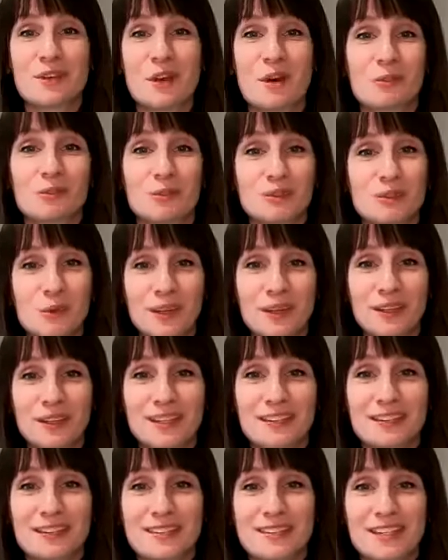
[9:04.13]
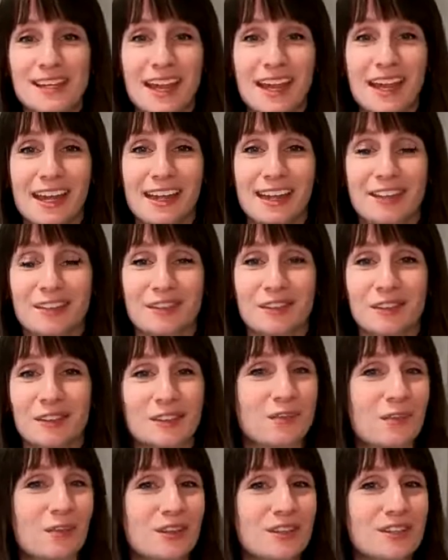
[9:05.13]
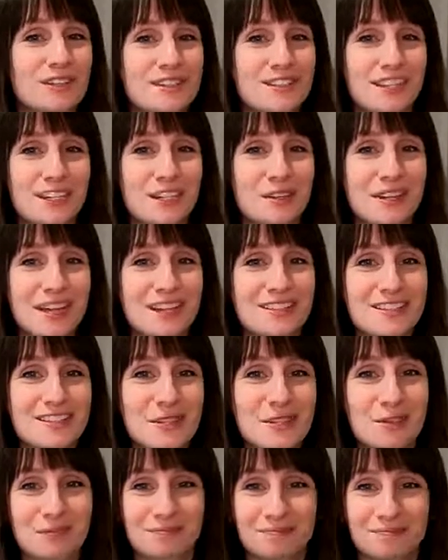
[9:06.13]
join us and look forward to seeing you again soon.